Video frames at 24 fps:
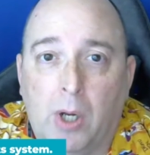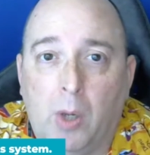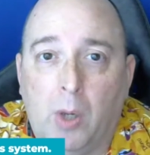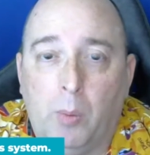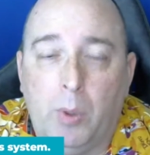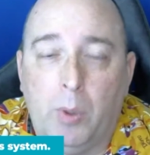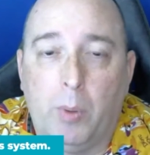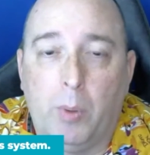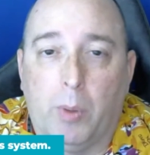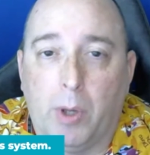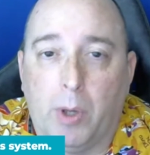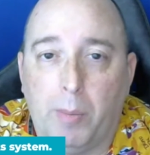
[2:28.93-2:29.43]

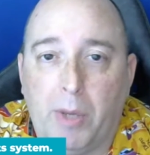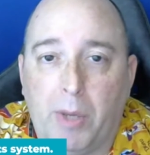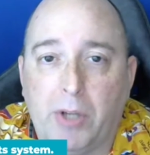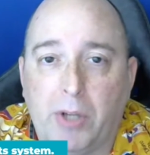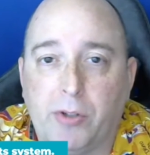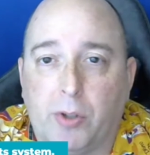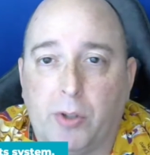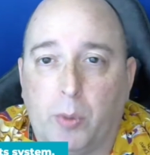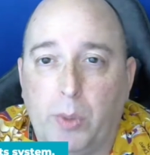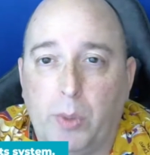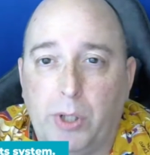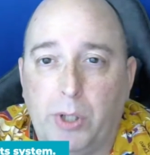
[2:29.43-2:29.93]
We want to make
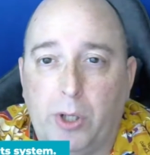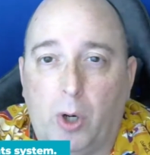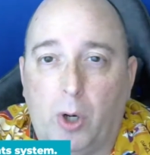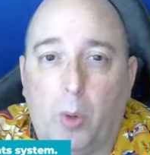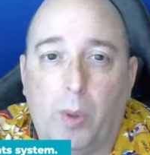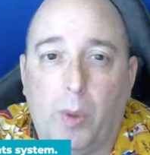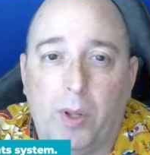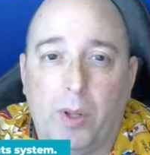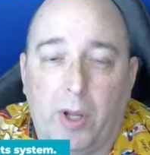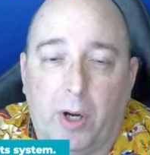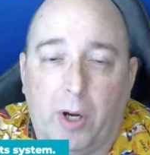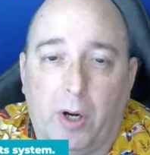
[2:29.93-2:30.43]
sure we know
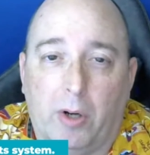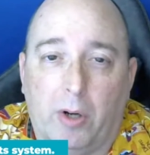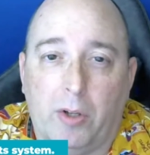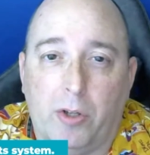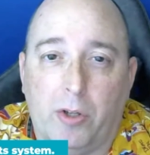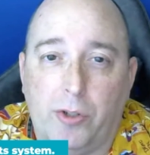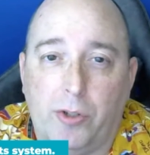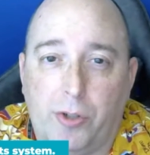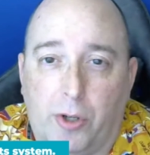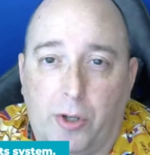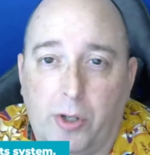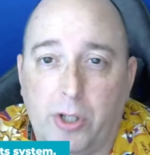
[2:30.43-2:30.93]
where they are in the
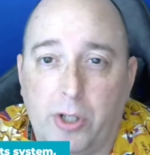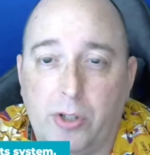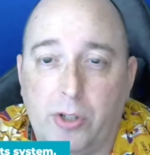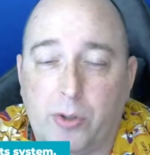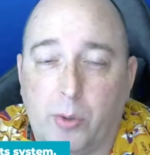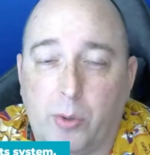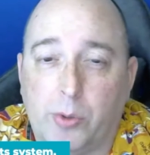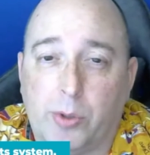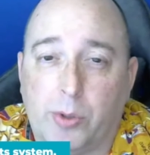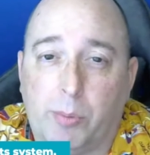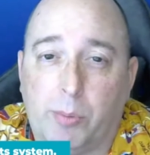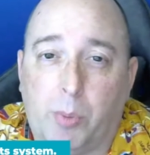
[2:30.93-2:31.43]
journey. So
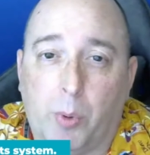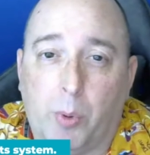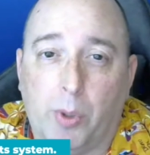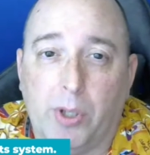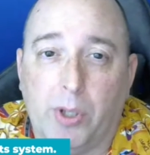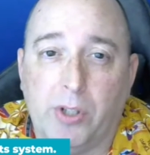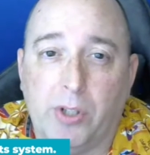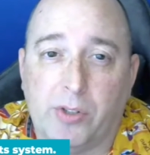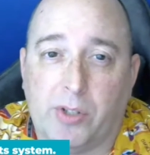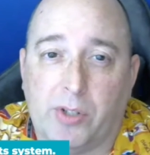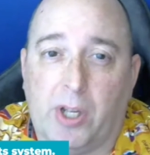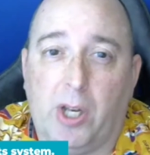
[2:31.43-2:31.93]
it's
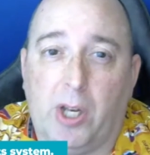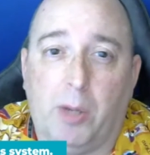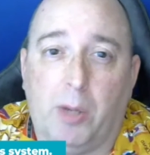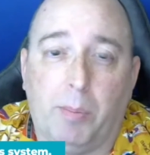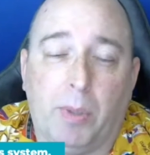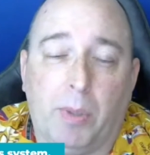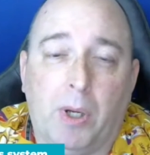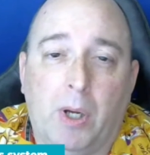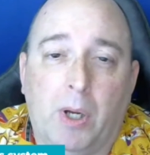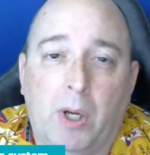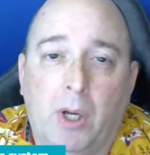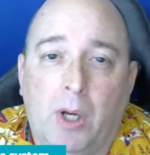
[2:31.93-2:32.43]
important to set up
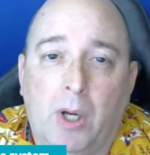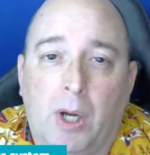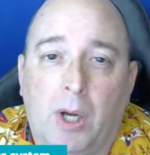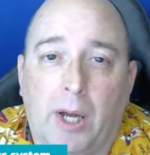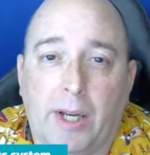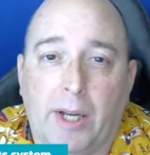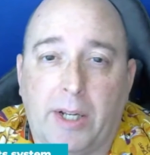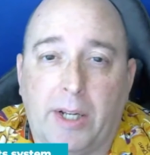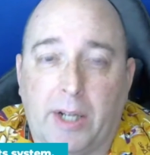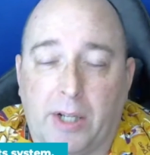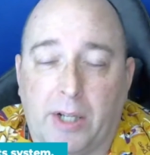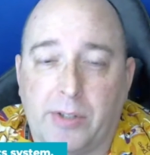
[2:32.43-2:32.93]

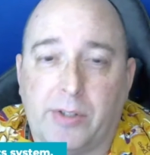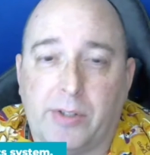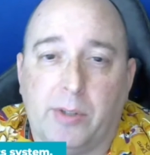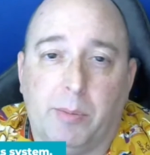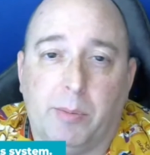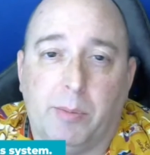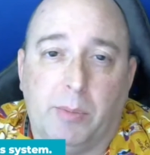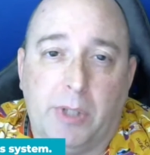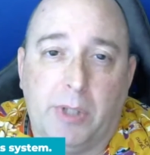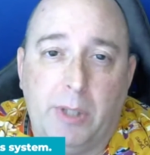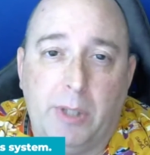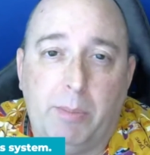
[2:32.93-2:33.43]
a
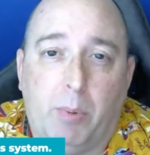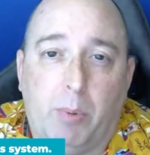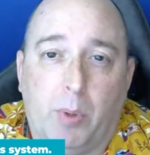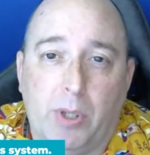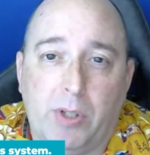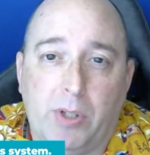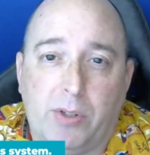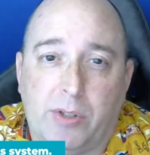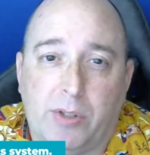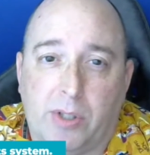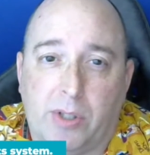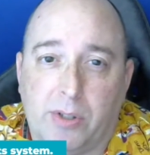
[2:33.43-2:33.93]
custom lead
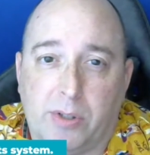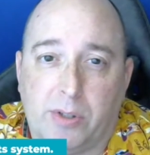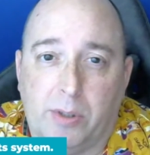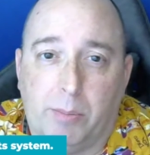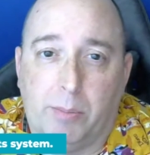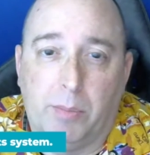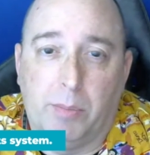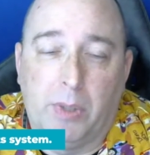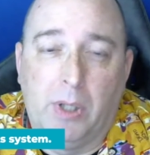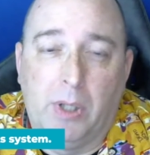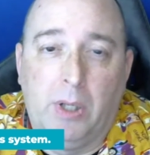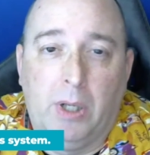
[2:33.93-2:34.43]
point system.
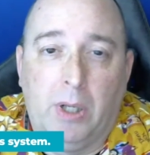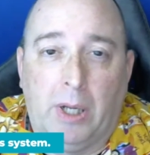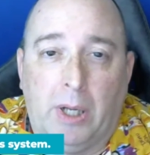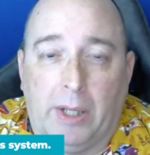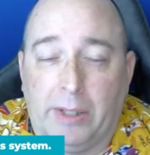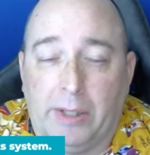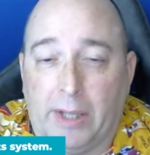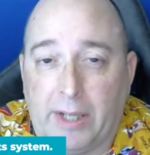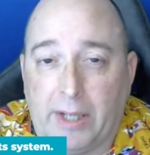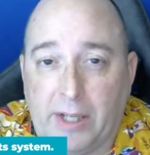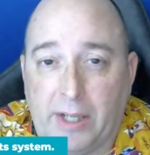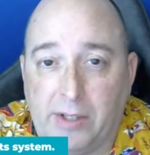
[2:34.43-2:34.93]
And
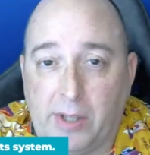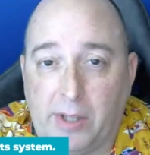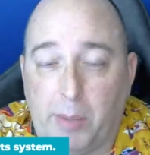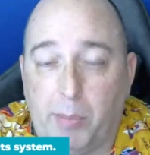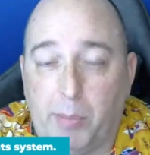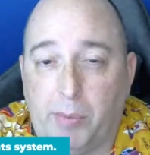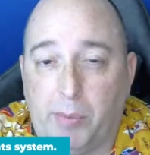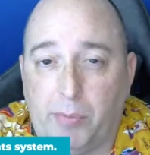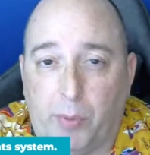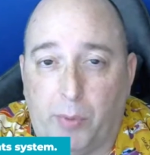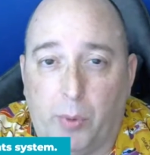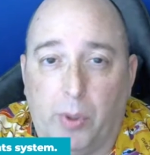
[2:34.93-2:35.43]
like I said
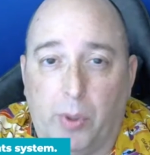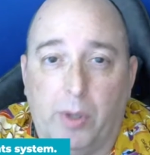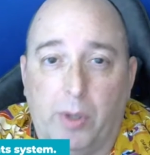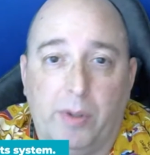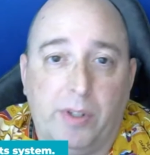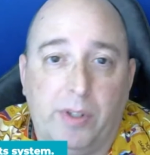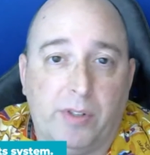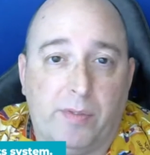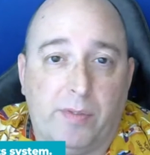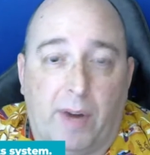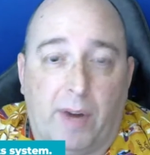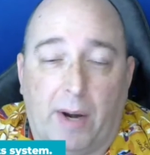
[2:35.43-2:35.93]
before,
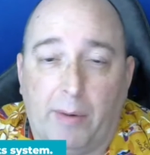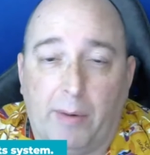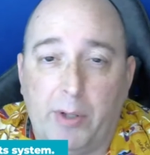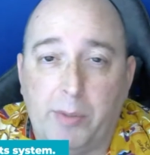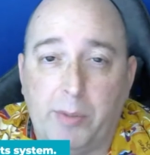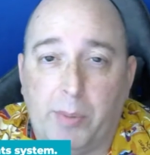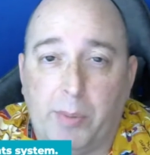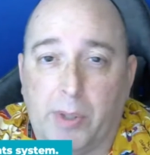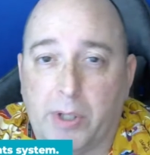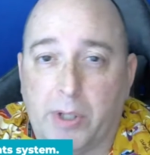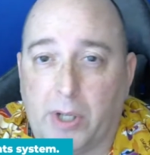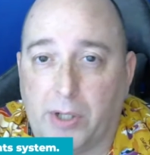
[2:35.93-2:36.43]
this varies
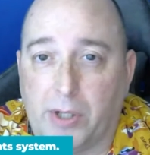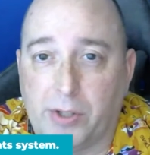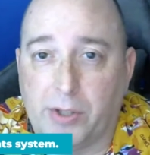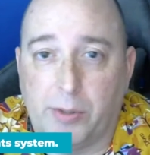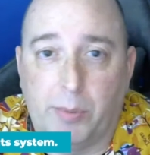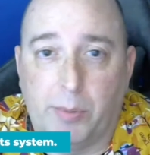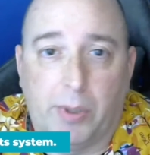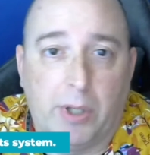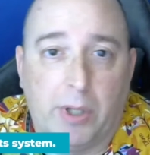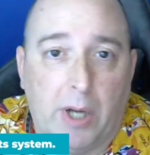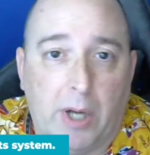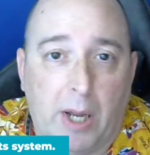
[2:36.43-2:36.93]
per
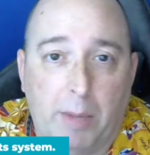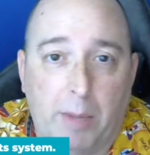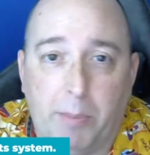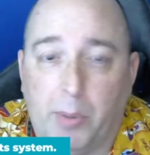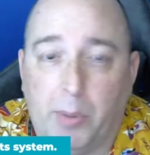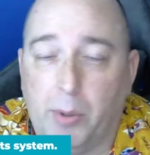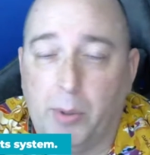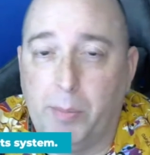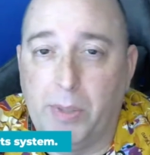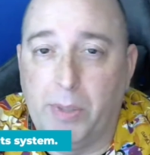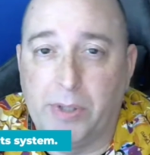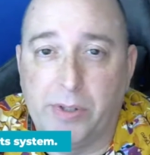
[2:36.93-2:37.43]
customer and
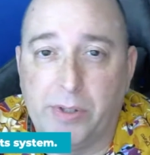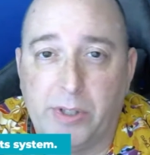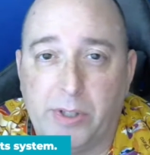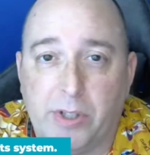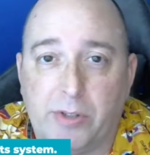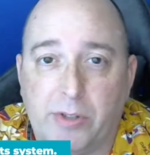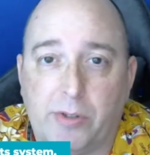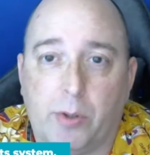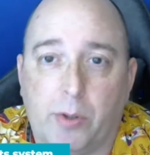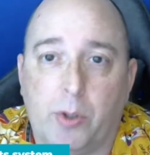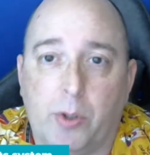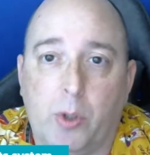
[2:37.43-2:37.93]
per business.
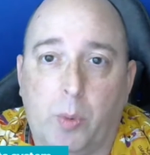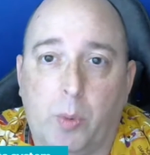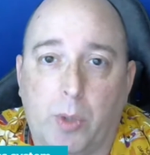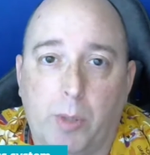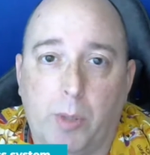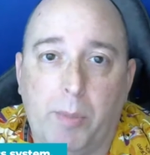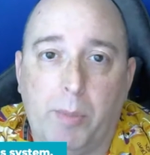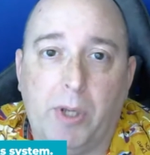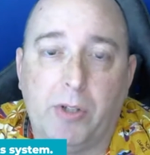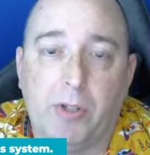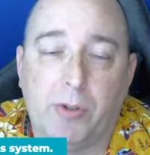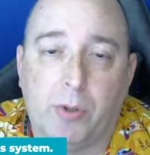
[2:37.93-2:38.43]
So you want to
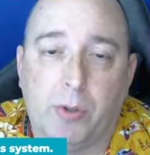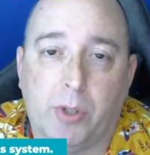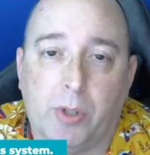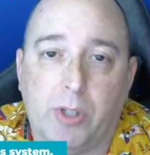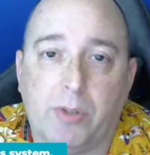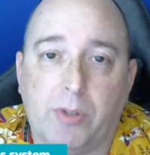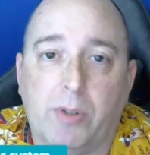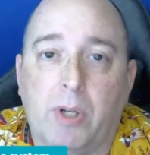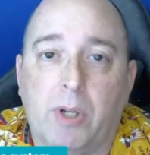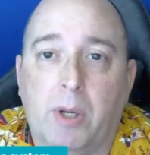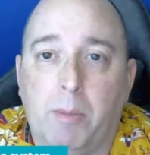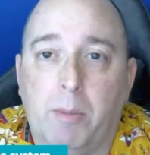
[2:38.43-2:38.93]
make sure it
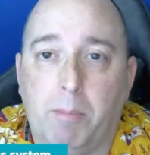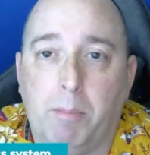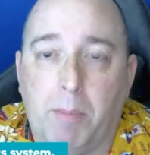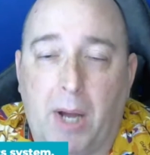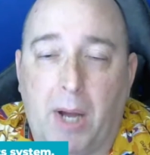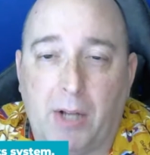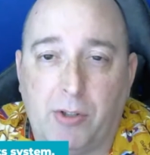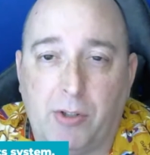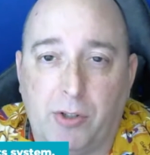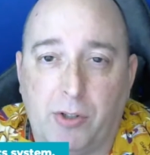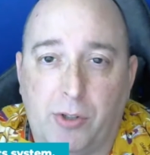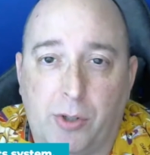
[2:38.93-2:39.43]

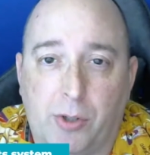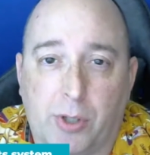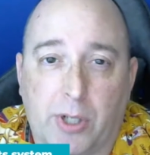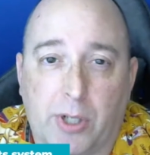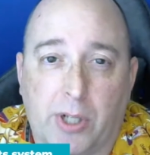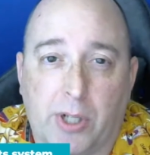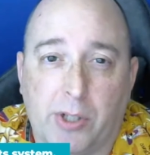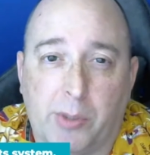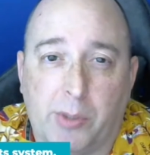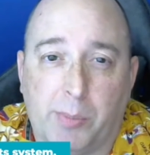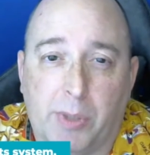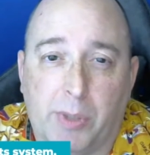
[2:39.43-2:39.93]
matches your
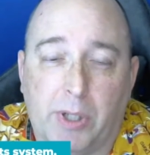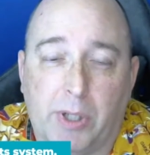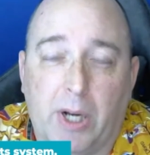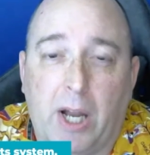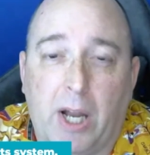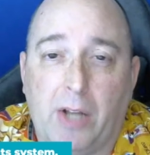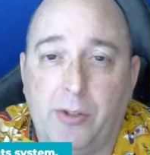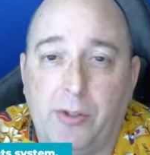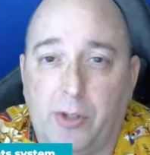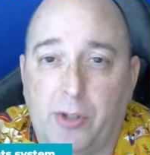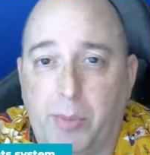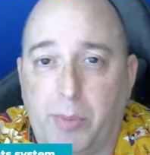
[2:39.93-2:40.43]
customer
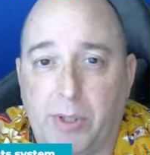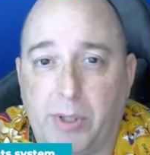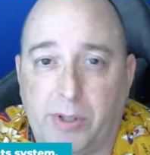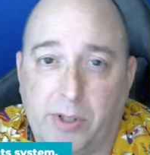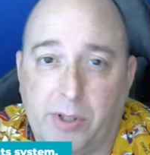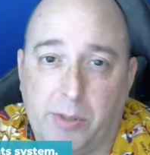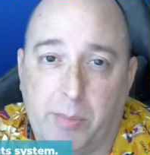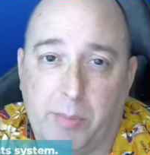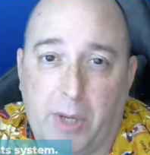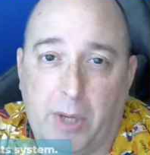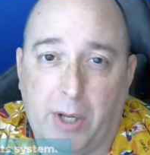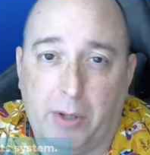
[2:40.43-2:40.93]
and your
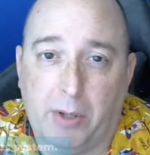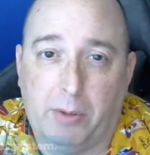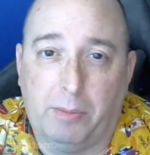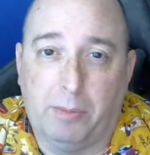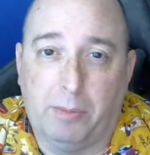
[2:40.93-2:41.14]
business model.